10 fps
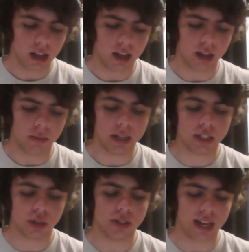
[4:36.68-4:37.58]

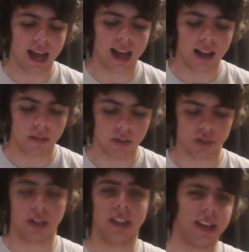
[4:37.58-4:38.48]
it's good to have a
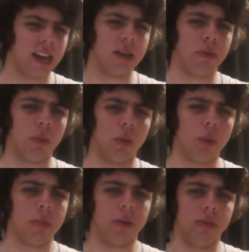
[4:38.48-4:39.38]
strength 8 AP1
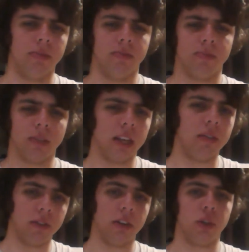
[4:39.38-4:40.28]
weapon,
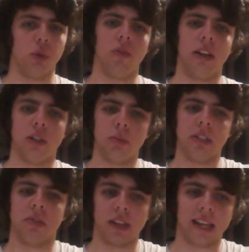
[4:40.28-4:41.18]
even if it is short range. It
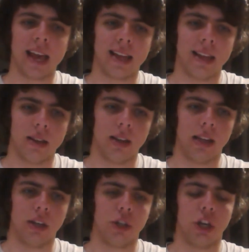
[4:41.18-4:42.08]
means if they get
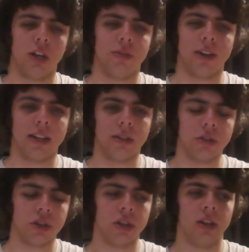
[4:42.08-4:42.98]
in a charge
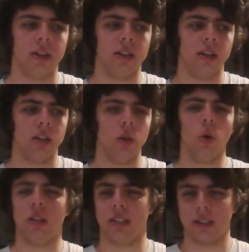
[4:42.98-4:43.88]
range,
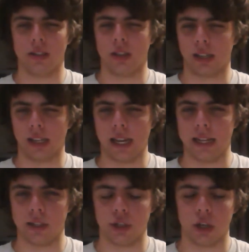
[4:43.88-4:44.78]
or
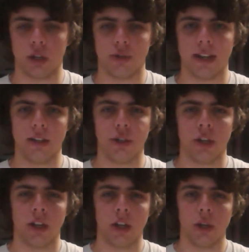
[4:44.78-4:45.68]
near to charge range,
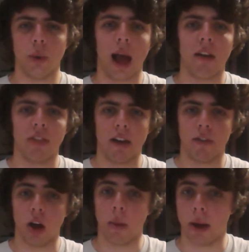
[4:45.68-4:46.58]
you have that
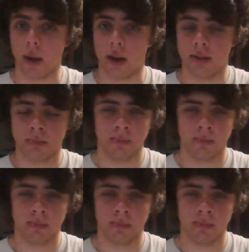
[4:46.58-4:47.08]
firepower.